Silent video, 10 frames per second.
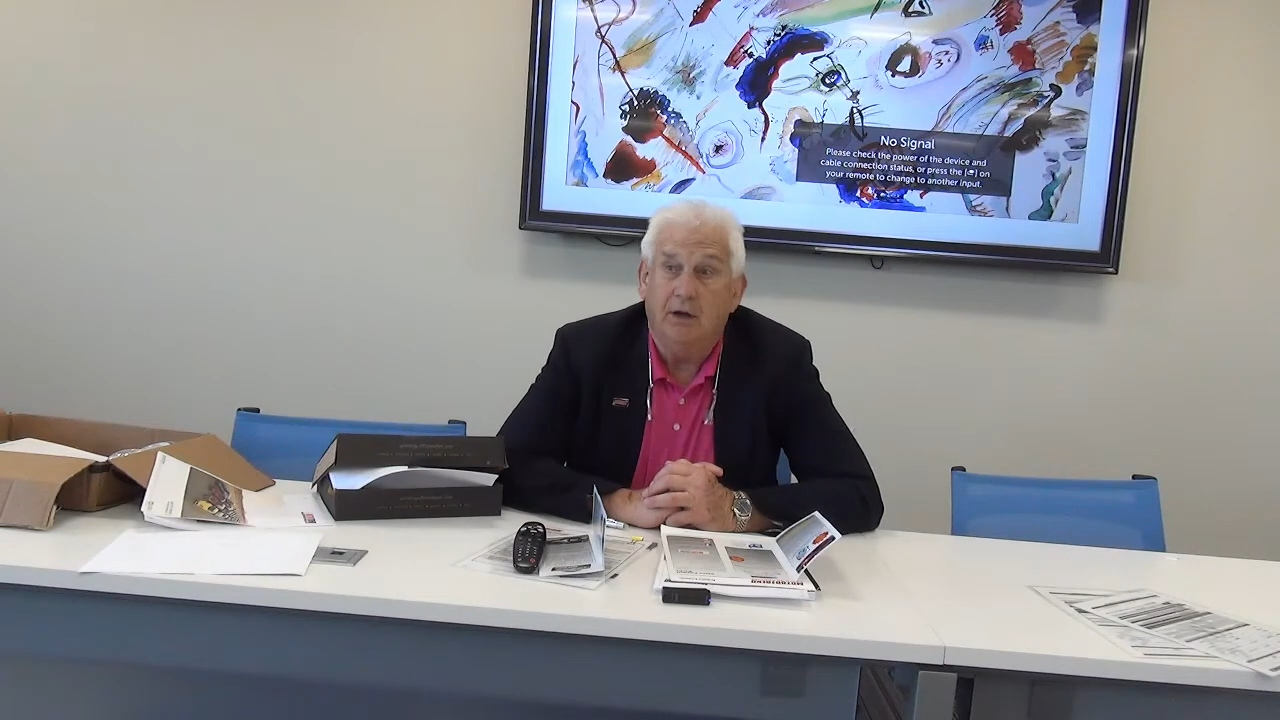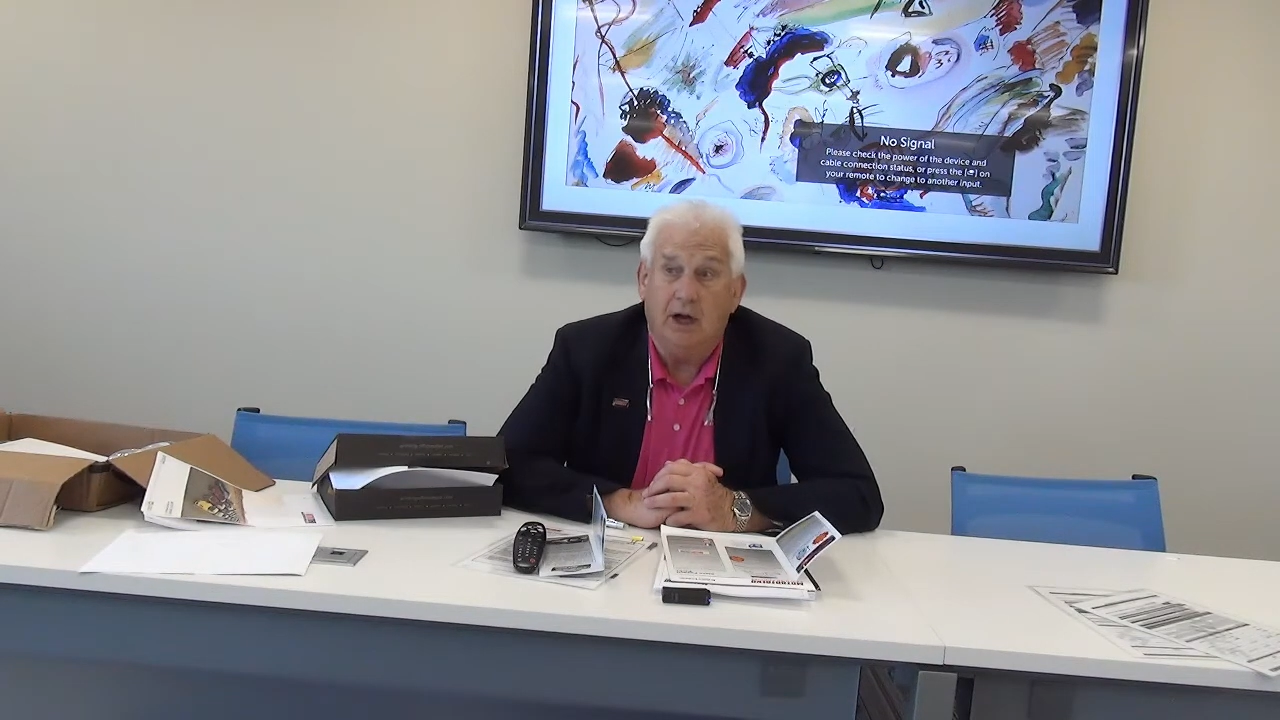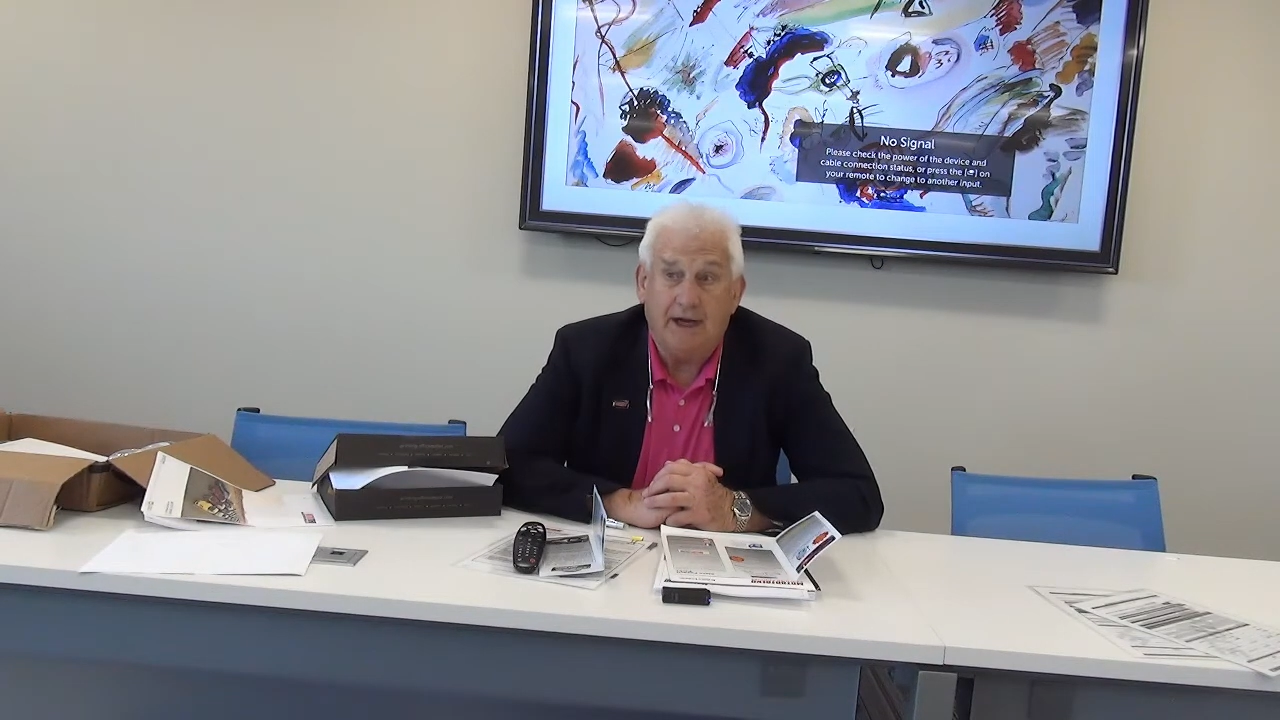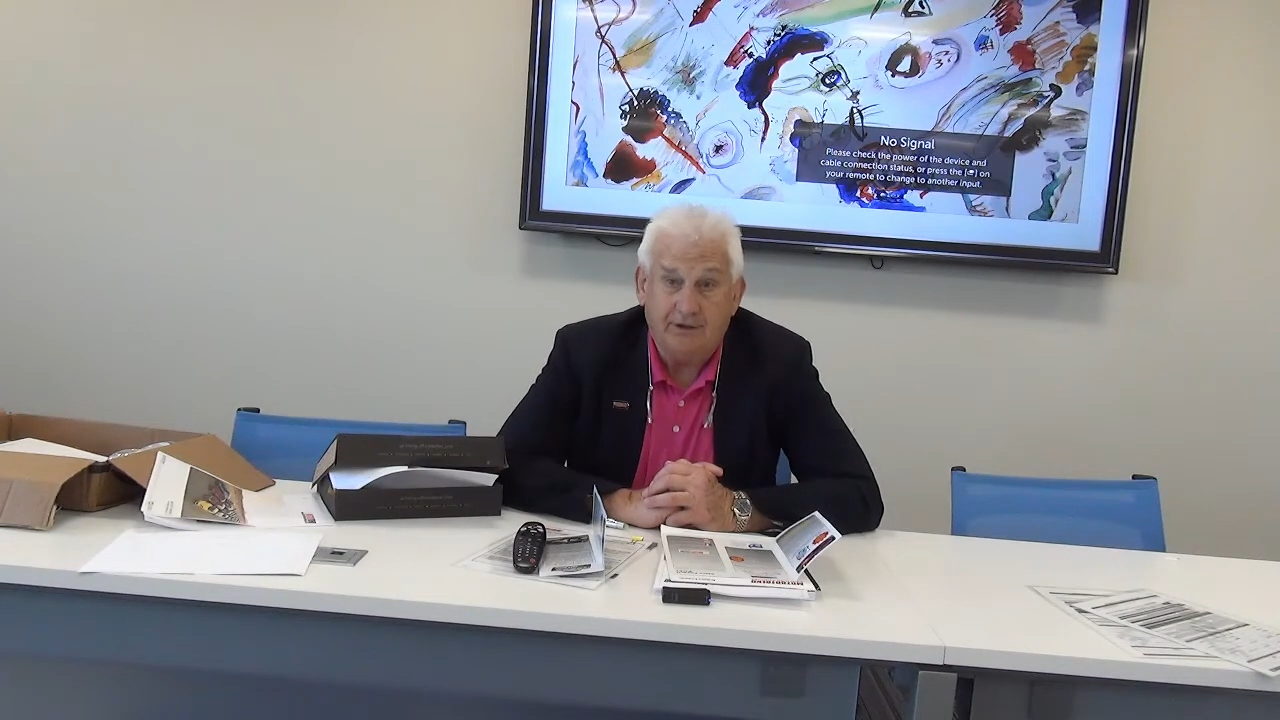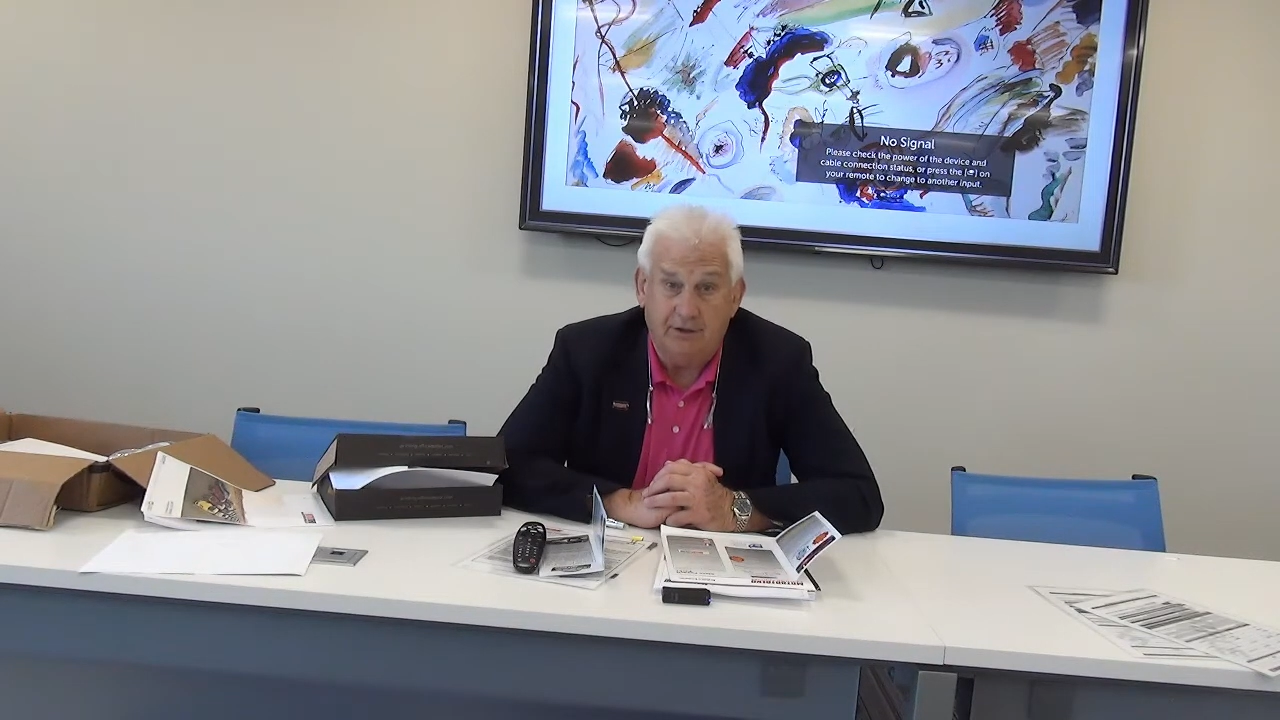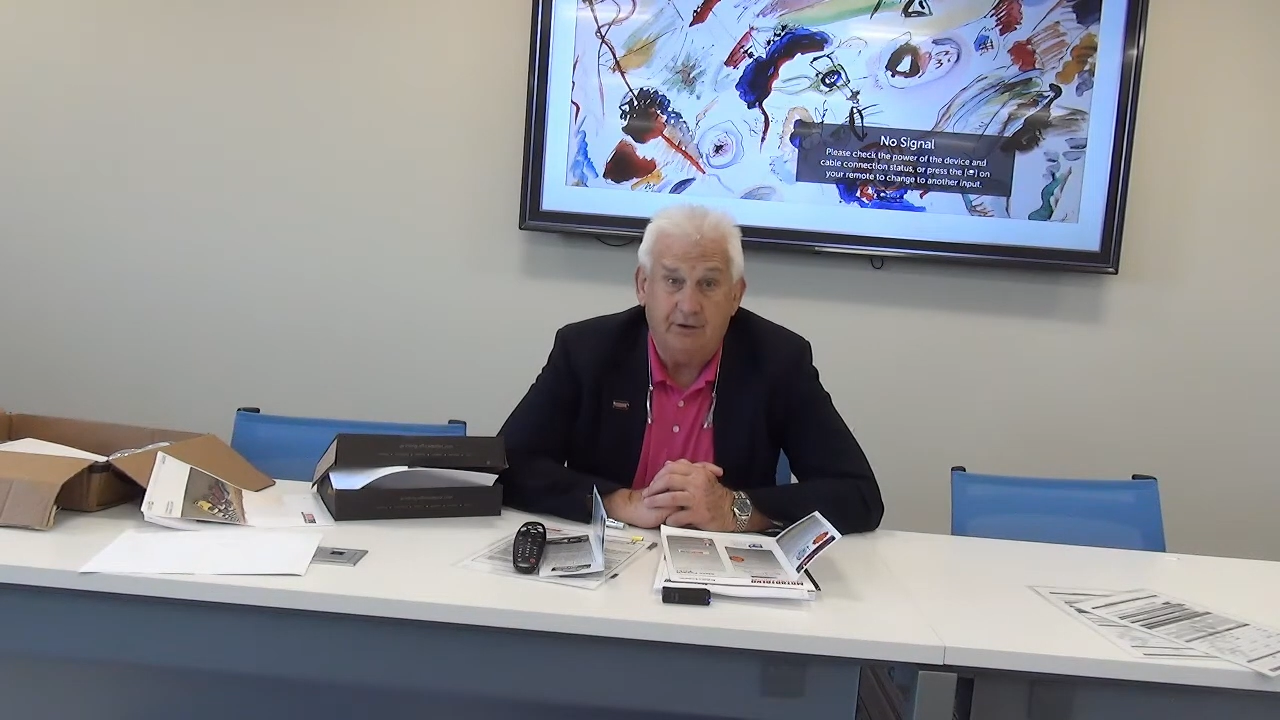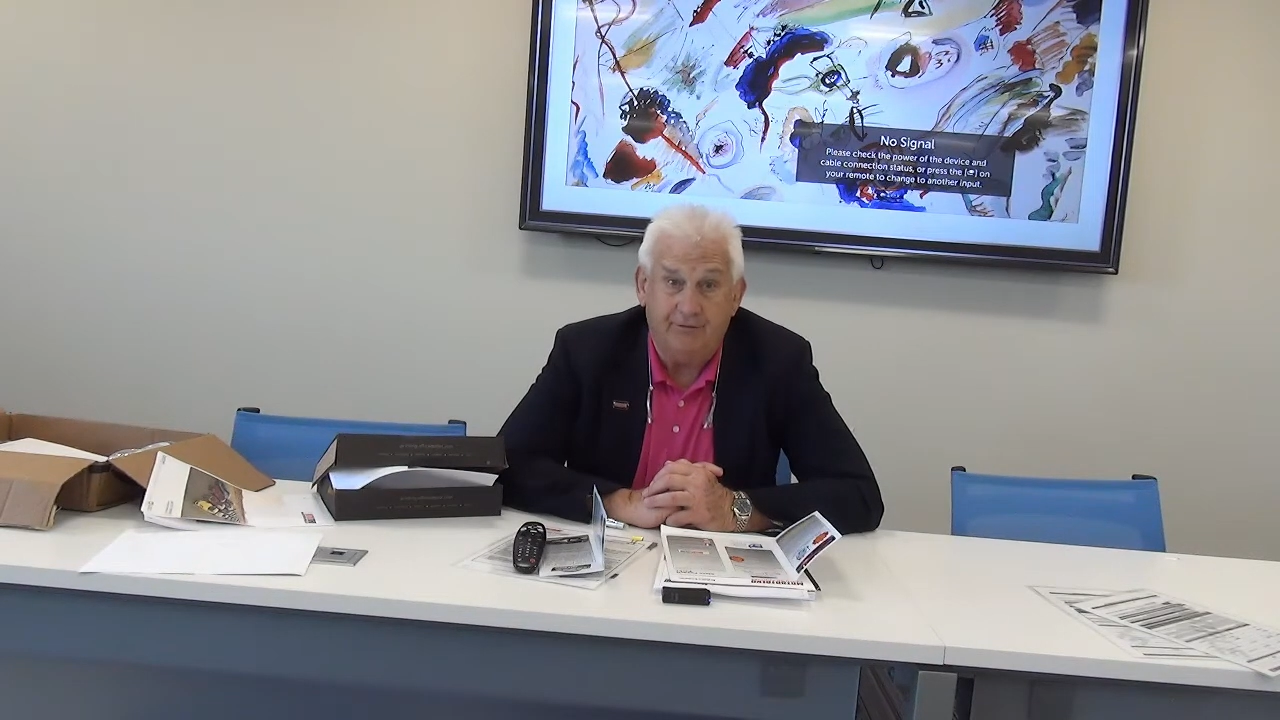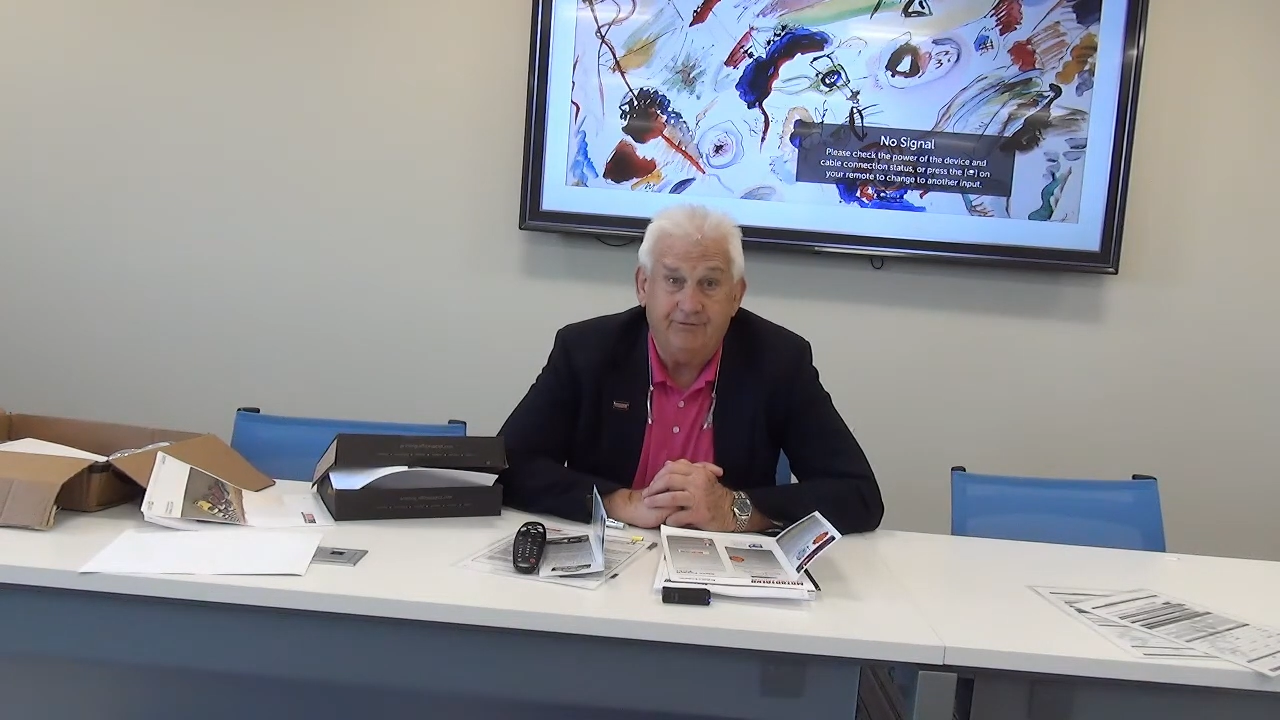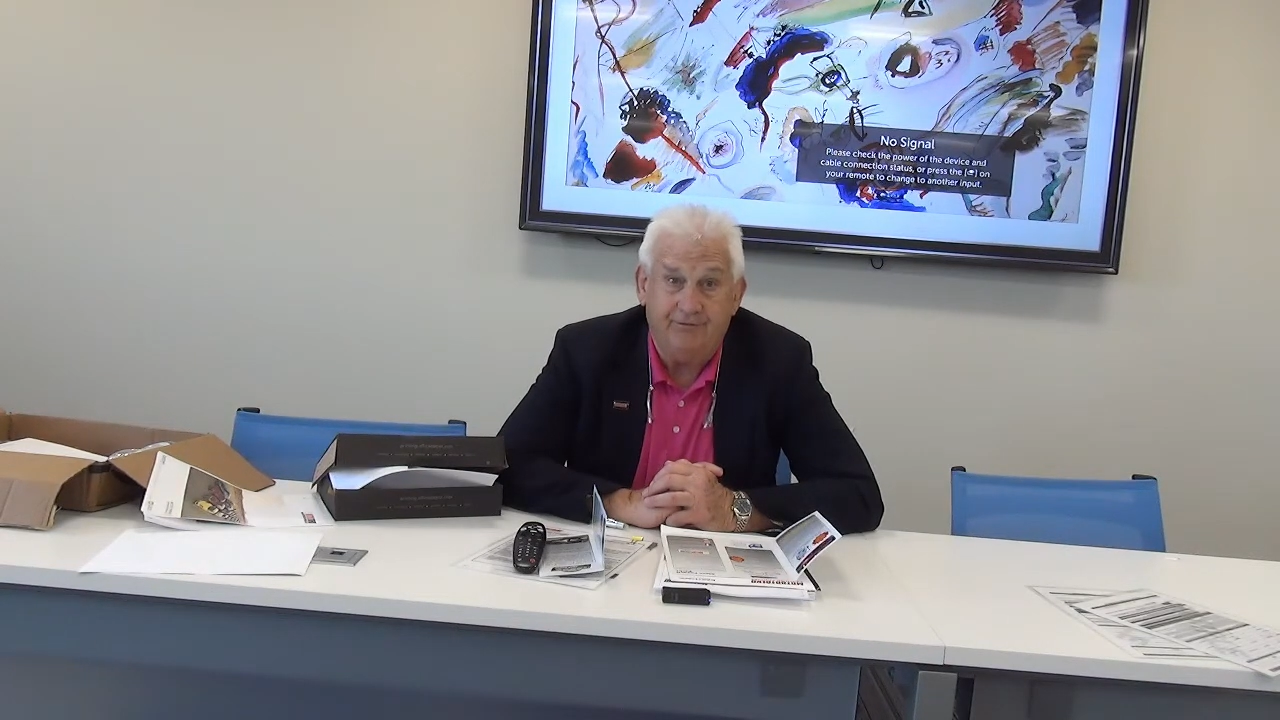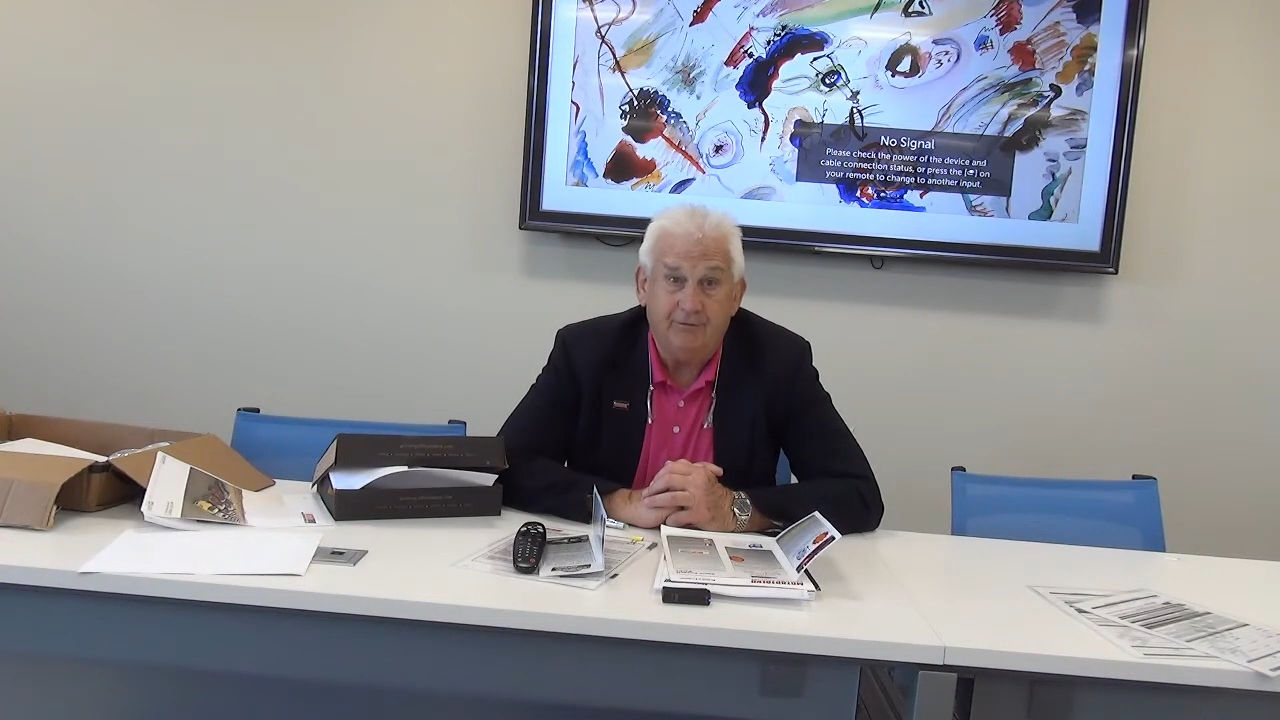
I could have